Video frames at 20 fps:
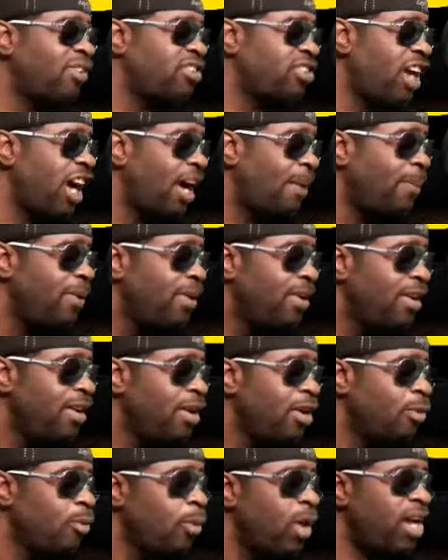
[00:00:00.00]
a job.
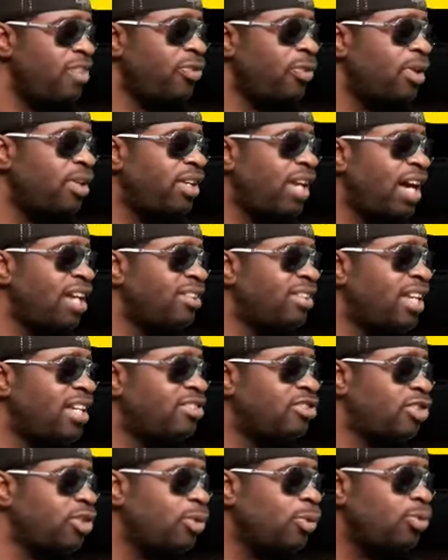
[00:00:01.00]
Whether or not they
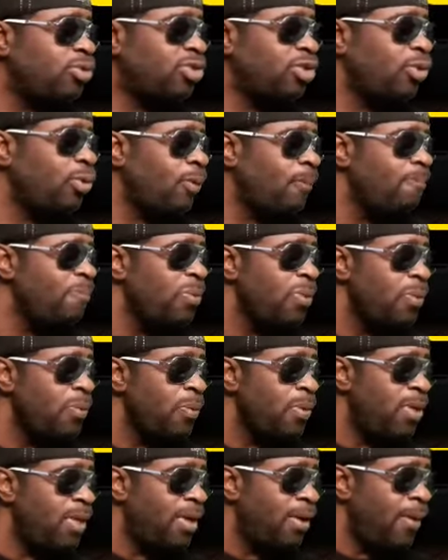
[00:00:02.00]
choose to
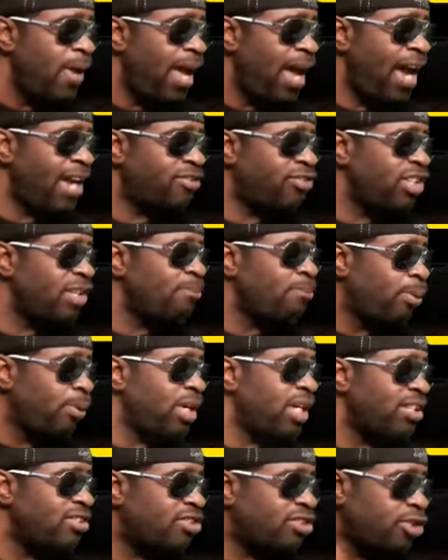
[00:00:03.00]
actually
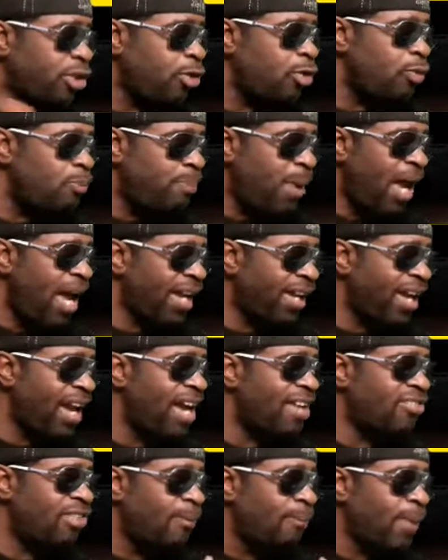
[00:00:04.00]
bring Stu back
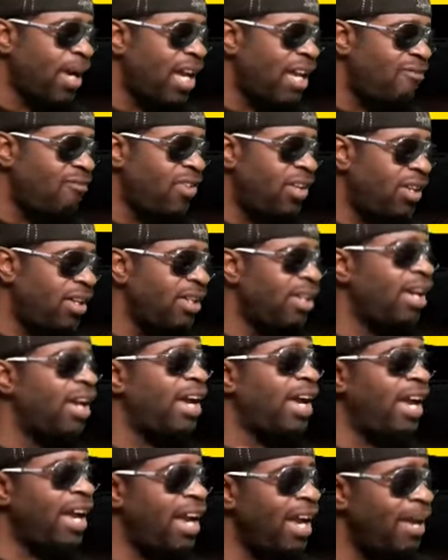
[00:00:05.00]
as the main villain
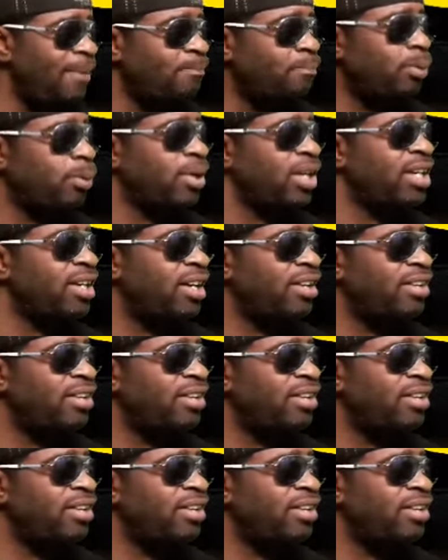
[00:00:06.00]
and bring